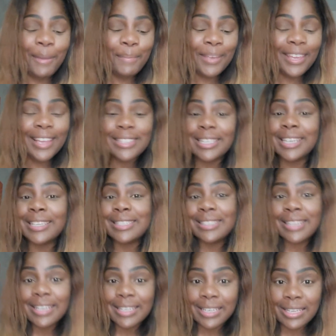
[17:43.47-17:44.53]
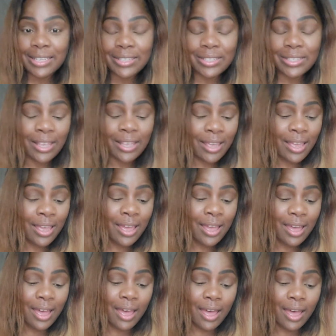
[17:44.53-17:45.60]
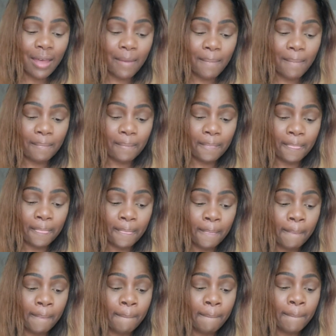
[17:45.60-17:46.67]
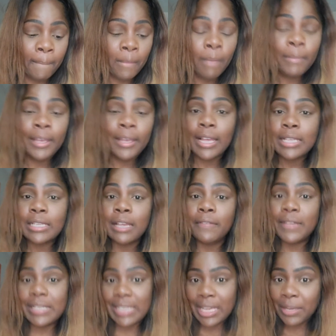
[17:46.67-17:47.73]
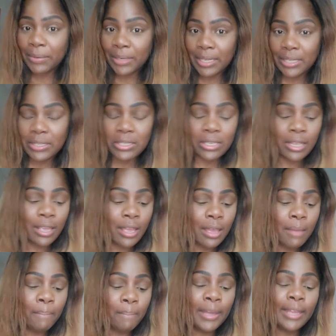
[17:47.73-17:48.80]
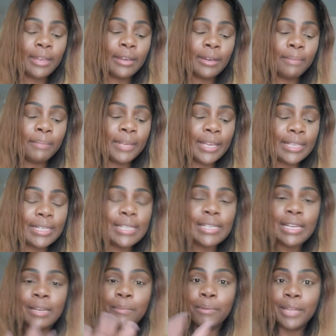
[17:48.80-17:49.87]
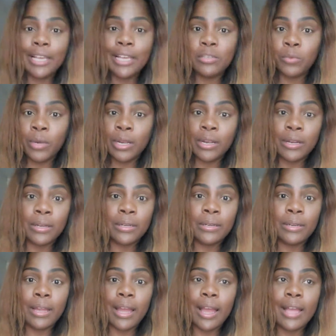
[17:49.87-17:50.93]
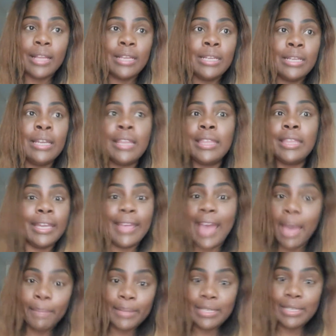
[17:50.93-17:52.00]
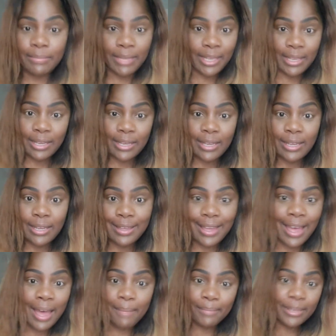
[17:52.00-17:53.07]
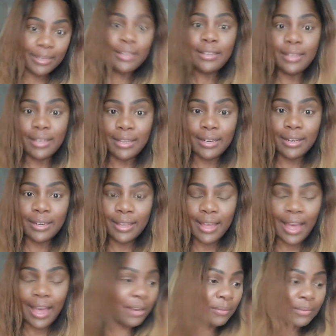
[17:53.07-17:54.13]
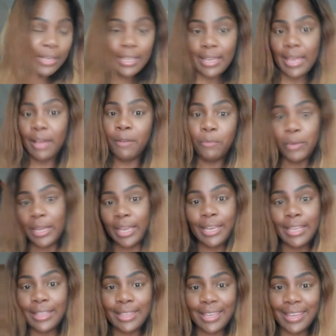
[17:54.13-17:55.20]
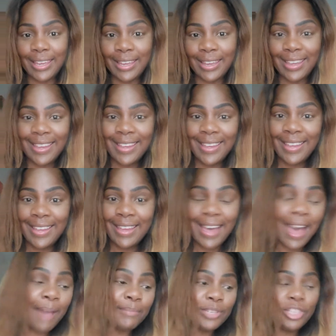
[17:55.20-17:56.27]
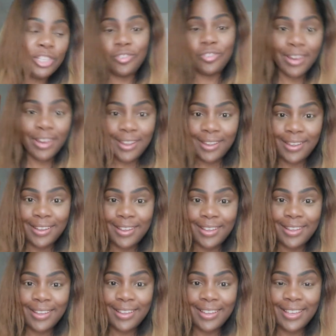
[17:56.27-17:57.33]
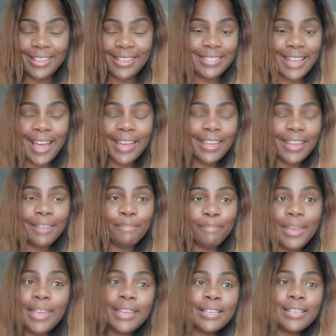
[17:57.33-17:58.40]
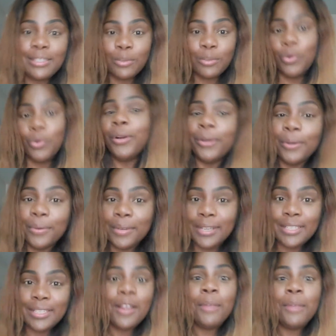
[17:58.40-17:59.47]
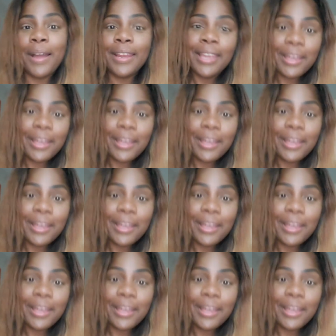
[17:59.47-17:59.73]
because of his sickness, because of his illness, but because he's in a place where nothing can happen to me. I'm good. I don't need help with anything. I'm straight. It's not me, it's the world, it's everybody